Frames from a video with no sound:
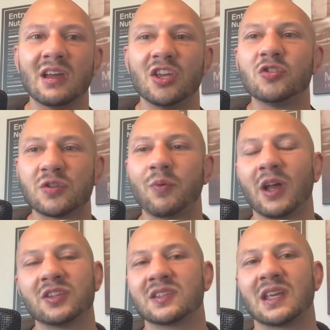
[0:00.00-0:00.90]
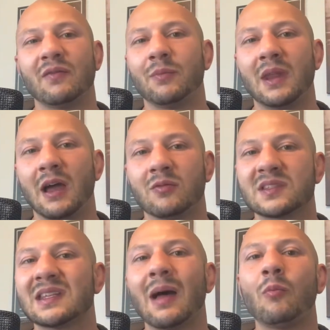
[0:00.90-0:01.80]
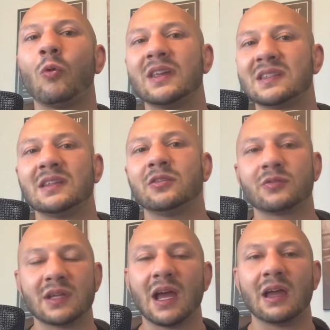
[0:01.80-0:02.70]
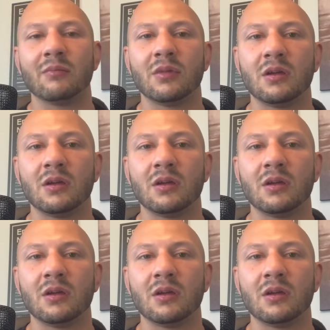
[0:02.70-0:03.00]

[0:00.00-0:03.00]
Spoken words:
You should probably just give up now. Stop wasting your time.